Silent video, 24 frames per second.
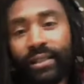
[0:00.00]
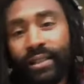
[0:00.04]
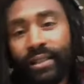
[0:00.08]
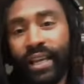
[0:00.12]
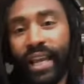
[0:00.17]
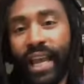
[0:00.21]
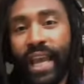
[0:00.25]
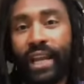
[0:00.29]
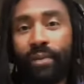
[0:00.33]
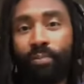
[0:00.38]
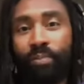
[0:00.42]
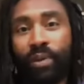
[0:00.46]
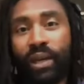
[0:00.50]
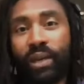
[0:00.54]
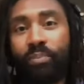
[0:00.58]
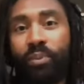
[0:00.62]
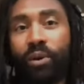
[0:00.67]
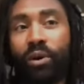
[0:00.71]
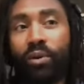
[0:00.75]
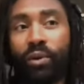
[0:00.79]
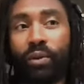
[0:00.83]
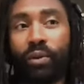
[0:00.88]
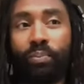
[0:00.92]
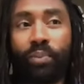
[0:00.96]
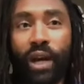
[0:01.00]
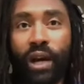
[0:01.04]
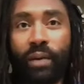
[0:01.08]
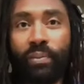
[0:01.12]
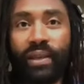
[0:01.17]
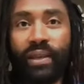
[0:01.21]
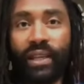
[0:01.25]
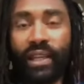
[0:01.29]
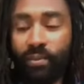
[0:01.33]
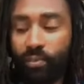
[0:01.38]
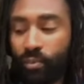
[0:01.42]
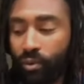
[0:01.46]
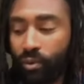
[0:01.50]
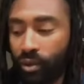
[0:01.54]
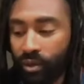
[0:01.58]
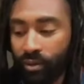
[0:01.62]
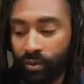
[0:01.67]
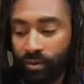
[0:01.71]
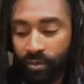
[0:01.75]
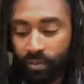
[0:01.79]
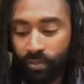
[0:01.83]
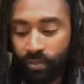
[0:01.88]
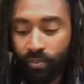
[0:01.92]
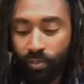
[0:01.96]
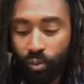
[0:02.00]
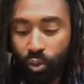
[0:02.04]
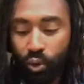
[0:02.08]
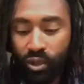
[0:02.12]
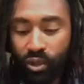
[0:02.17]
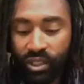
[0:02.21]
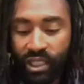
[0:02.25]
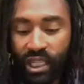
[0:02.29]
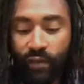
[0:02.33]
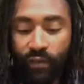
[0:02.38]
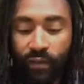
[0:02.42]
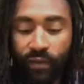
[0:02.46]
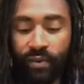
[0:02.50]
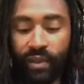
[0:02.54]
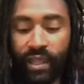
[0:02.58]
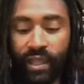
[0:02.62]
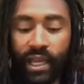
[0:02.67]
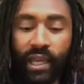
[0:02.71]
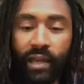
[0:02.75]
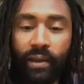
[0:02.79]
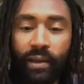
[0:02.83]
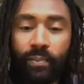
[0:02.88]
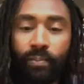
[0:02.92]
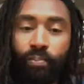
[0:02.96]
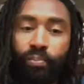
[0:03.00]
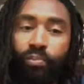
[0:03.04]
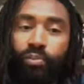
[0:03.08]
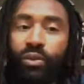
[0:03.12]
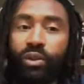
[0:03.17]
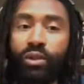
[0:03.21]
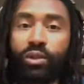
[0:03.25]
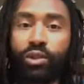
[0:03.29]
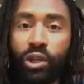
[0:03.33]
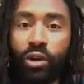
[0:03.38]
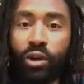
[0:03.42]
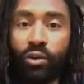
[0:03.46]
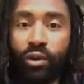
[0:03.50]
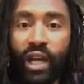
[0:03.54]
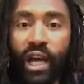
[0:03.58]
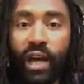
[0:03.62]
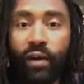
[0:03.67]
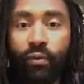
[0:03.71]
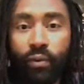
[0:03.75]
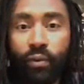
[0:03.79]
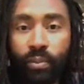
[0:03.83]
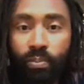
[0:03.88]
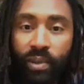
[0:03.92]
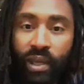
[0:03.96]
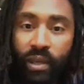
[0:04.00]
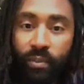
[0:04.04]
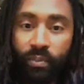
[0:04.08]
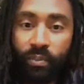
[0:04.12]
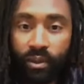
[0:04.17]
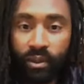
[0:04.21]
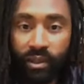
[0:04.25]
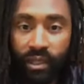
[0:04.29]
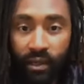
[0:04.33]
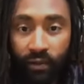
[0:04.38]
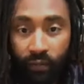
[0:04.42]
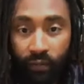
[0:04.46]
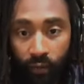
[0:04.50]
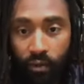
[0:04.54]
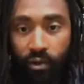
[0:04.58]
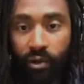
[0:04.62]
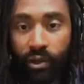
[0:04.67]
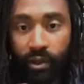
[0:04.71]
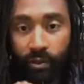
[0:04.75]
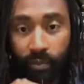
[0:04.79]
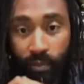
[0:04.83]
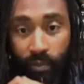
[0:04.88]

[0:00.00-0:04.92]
And, yeah, and people would probably get more stuff if they showed off what people did for them.